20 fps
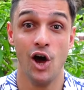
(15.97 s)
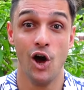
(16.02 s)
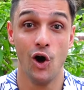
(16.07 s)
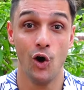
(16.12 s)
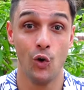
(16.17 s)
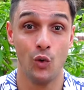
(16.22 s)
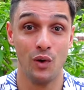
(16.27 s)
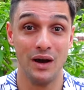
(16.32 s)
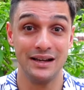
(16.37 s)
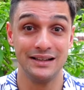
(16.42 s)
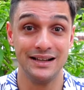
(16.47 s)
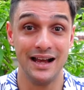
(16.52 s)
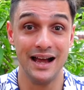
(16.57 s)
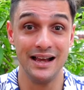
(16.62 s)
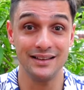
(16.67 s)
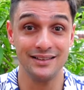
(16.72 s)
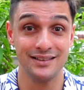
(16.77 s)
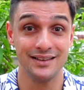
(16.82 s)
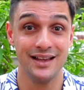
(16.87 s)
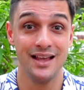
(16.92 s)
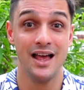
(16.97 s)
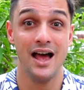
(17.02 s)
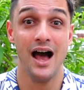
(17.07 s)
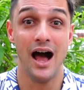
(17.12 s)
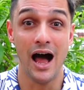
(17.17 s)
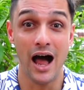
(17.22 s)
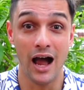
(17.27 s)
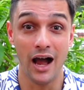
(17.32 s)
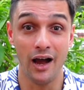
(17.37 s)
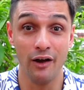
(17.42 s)
All right, guys,
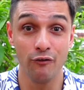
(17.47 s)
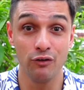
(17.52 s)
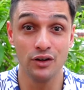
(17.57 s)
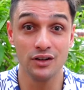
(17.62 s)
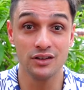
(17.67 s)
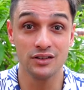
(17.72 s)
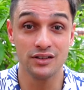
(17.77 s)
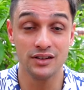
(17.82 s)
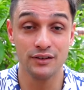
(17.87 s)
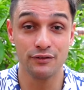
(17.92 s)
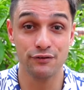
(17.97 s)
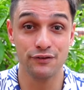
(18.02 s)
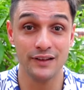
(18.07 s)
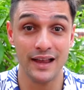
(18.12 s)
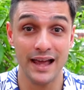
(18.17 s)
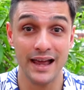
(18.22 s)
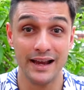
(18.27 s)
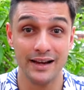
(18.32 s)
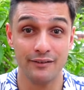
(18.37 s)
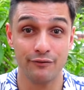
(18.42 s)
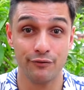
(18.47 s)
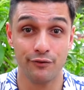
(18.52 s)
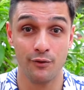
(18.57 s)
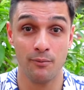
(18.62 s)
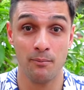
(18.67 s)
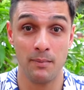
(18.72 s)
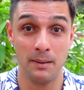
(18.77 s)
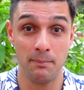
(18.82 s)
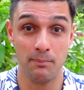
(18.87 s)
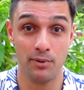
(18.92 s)
I will reflect
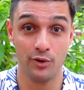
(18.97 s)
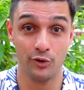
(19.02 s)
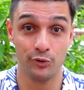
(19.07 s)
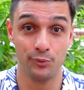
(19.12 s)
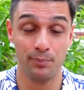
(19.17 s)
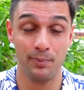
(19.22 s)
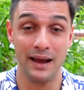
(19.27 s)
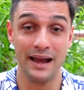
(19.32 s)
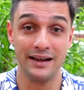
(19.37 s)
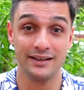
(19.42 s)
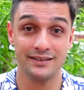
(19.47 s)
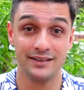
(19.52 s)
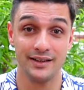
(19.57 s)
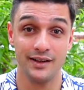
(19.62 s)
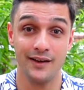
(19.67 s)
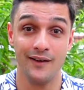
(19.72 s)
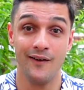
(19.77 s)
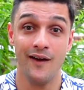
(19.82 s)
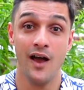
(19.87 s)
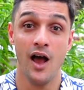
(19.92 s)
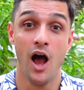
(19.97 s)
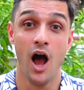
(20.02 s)
from my perspective,